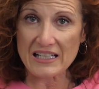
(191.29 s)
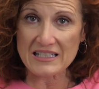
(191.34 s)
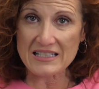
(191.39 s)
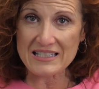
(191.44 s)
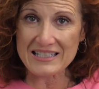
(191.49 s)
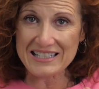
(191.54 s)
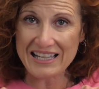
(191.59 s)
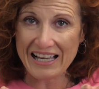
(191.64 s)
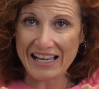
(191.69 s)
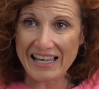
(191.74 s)

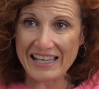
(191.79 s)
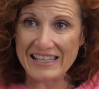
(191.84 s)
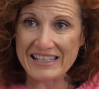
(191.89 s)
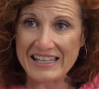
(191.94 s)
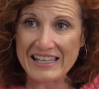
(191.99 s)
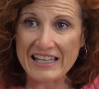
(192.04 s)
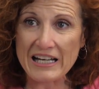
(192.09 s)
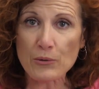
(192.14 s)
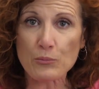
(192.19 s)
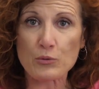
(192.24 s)
it's
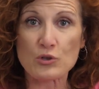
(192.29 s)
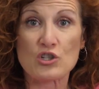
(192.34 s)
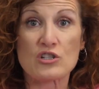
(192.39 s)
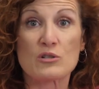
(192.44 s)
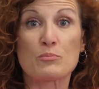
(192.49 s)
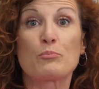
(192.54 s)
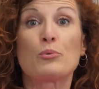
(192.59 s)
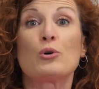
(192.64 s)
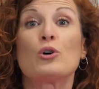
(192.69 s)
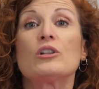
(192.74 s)
tightening it up, which
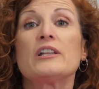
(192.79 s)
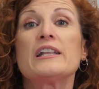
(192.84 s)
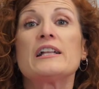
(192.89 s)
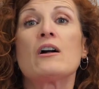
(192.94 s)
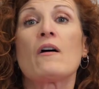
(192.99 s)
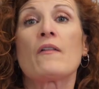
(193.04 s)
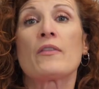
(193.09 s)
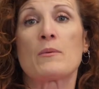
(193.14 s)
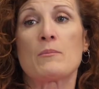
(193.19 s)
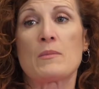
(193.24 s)
is
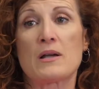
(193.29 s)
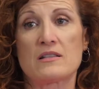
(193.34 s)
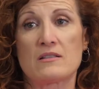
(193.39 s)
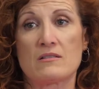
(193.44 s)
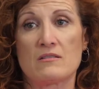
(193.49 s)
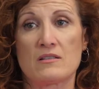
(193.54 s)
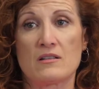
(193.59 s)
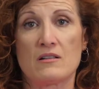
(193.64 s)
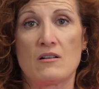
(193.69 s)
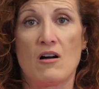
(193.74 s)
pulling on the
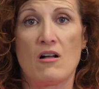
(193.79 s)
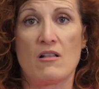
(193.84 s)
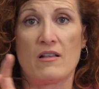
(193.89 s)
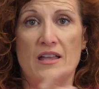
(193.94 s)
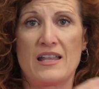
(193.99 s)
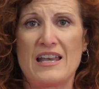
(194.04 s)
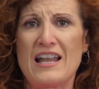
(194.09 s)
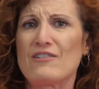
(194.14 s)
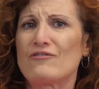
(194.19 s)
muscles and all and